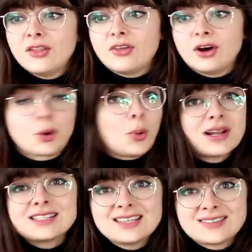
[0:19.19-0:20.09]
the
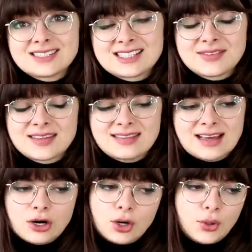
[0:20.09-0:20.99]
quality of the stuff that
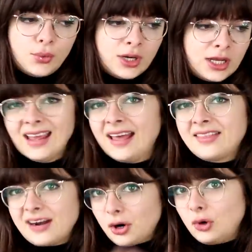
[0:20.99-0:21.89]
they own,
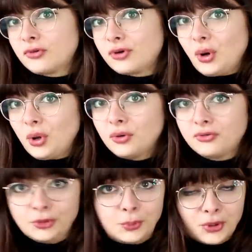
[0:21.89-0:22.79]
and their overall
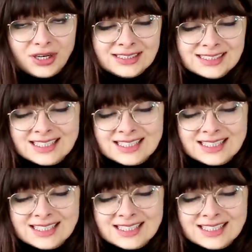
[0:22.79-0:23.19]
footprint.